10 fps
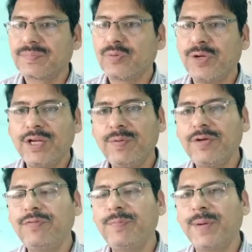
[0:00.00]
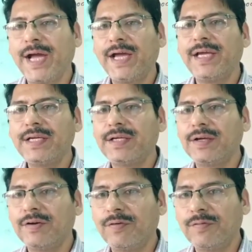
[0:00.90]
whenever we buy
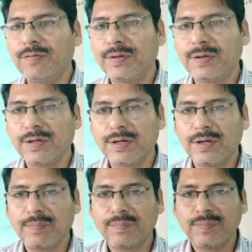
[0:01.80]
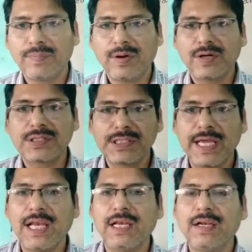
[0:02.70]
or
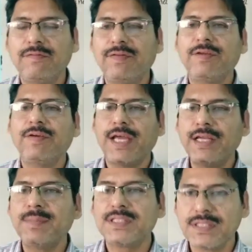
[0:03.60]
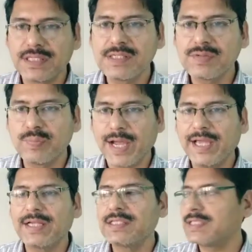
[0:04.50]
sell any business, buy
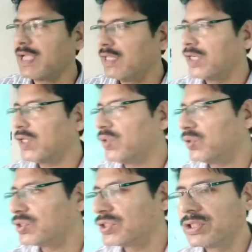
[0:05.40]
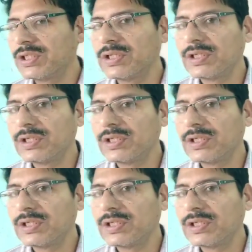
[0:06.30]
and sell the goods,